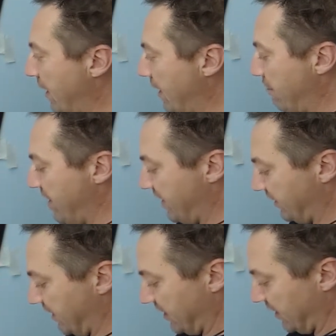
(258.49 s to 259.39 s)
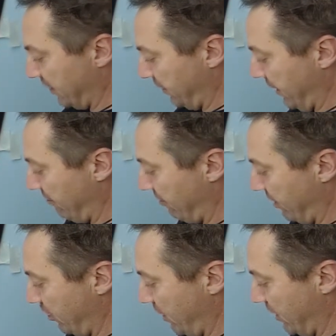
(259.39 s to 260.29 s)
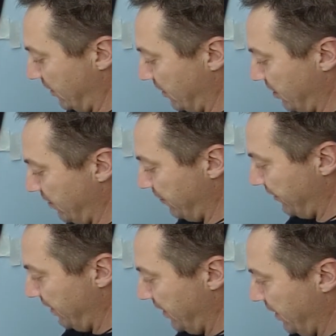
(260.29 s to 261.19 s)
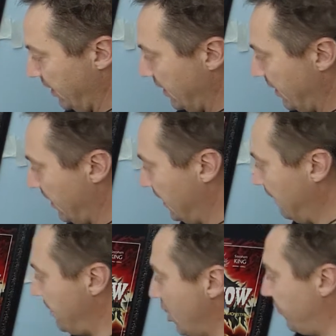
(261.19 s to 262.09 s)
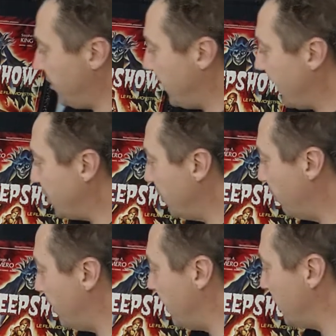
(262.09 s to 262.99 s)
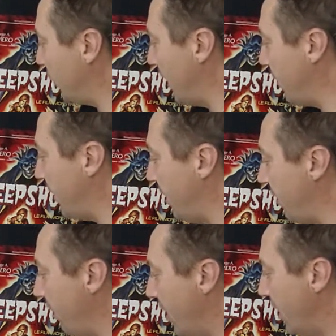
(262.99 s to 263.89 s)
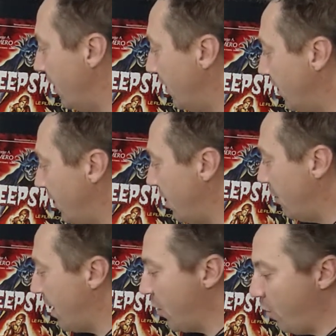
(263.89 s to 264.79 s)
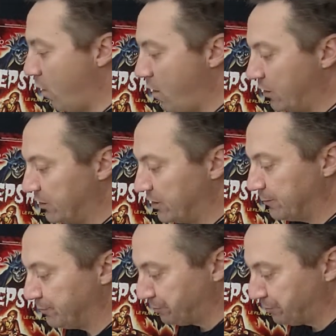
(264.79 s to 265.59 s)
I bet it's going to display really well too. Let me know if you think I should put this one up here on my walls.